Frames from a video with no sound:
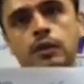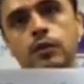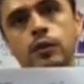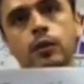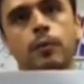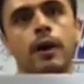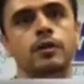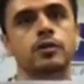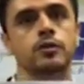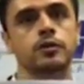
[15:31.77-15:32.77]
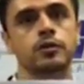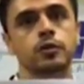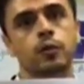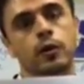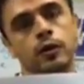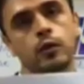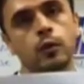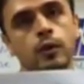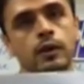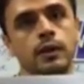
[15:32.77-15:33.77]
your posture is to where you
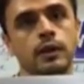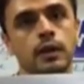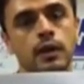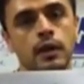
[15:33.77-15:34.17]
really